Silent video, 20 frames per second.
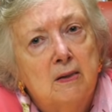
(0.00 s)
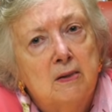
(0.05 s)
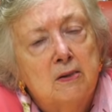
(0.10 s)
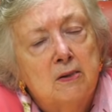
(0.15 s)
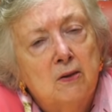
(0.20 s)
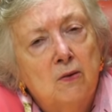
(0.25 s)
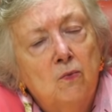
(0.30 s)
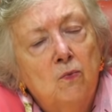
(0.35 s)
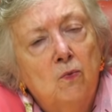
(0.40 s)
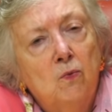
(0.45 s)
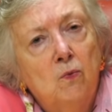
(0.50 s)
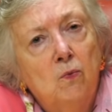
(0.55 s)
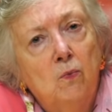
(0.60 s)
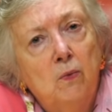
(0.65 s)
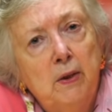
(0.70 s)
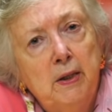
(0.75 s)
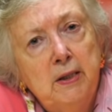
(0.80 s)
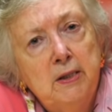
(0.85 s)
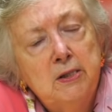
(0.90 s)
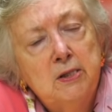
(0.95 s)
So
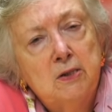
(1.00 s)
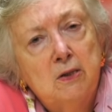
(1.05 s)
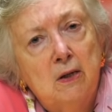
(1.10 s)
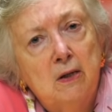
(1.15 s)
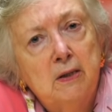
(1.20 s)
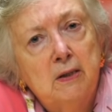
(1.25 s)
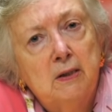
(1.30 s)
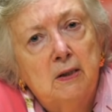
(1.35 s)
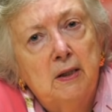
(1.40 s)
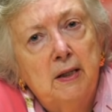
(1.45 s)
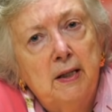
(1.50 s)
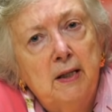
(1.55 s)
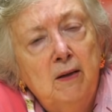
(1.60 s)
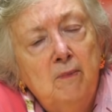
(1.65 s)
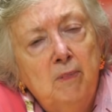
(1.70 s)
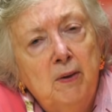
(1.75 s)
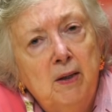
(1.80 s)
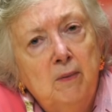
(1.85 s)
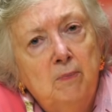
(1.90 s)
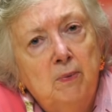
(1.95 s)
we started
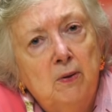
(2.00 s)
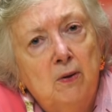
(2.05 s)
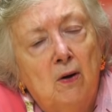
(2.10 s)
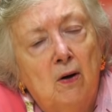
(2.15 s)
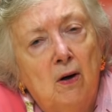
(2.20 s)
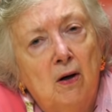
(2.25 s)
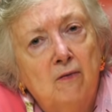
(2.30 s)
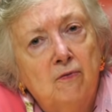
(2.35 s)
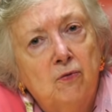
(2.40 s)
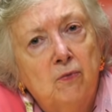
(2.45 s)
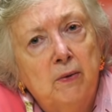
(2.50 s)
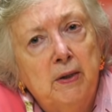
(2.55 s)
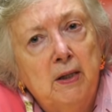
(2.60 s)
laying people off.